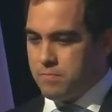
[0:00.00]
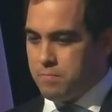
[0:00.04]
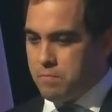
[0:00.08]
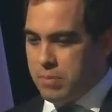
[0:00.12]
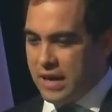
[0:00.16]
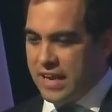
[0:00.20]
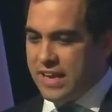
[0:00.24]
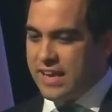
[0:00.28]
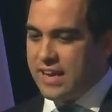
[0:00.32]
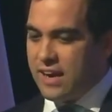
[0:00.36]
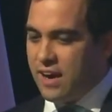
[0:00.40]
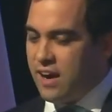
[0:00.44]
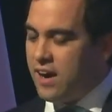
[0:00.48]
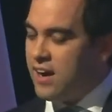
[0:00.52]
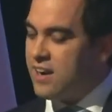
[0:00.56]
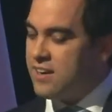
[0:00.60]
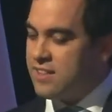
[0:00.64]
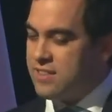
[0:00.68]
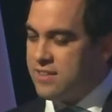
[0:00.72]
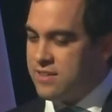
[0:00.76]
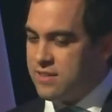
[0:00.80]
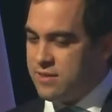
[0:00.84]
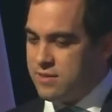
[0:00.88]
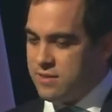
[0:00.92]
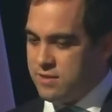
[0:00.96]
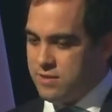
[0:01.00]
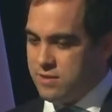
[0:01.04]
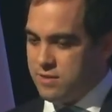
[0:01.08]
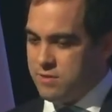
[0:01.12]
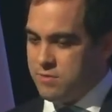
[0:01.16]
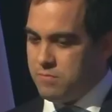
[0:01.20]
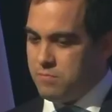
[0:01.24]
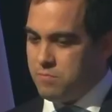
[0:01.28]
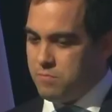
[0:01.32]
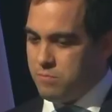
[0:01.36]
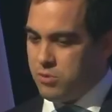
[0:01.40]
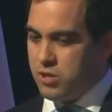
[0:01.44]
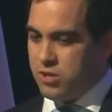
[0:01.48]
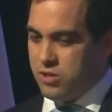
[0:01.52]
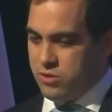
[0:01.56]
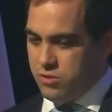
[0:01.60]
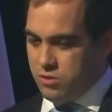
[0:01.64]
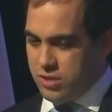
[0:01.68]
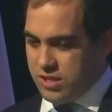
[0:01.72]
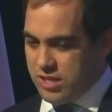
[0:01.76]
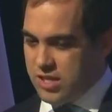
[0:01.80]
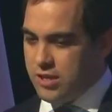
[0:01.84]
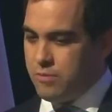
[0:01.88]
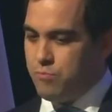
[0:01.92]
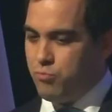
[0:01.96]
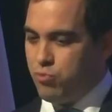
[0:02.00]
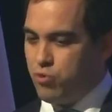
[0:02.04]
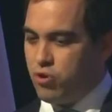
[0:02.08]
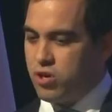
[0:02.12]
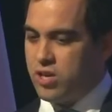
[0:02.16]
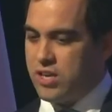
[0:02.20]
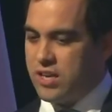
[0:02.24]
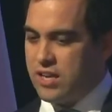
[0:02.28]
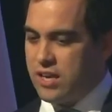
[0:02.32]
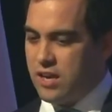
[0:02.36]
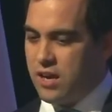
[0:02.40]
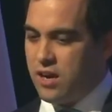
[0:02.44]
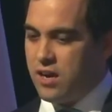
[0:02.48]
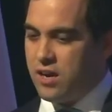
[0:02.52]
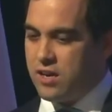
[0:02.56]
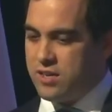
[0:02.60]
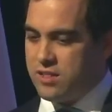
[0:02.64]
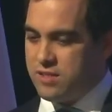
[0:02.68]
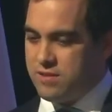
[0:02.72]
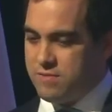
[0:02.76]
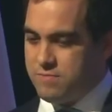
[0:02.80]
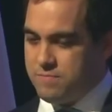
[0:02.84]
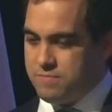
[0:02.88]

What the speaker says: play hard, but keep working hard.